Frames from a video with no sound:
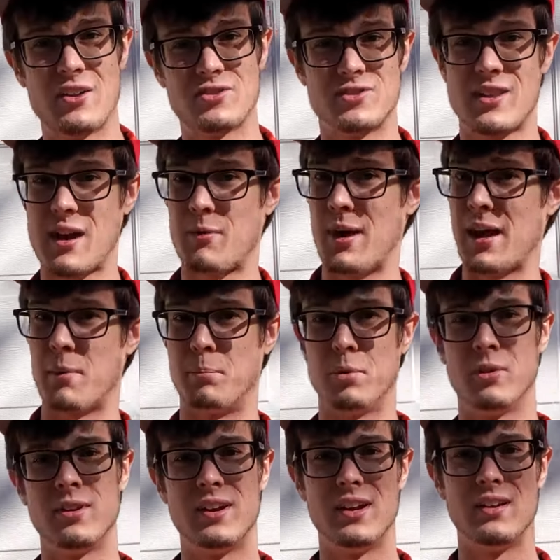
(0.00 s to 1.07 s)
so that way I could
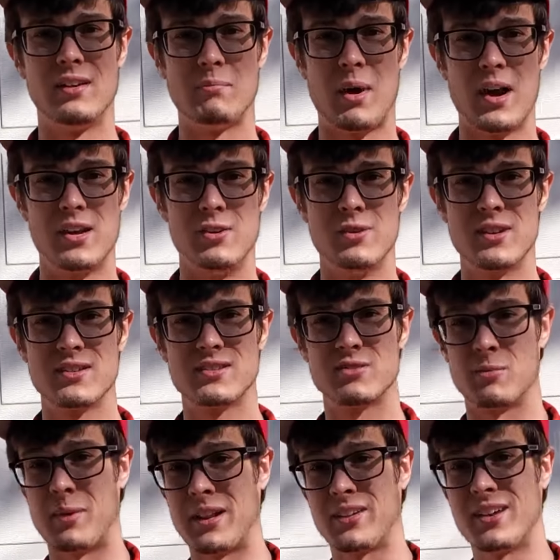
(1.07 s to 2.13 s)
pull it in my Unix or
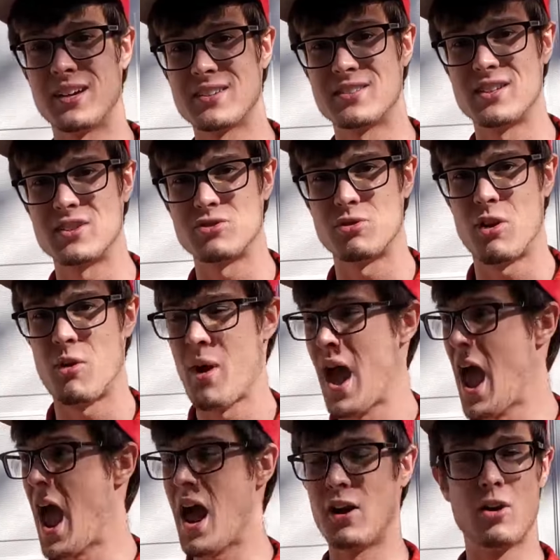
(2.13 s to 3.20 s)
my Linux distro
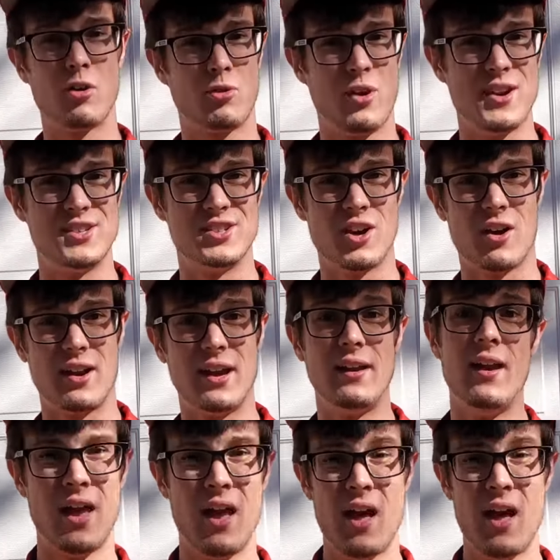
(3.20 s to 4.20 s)
and go crazy on it.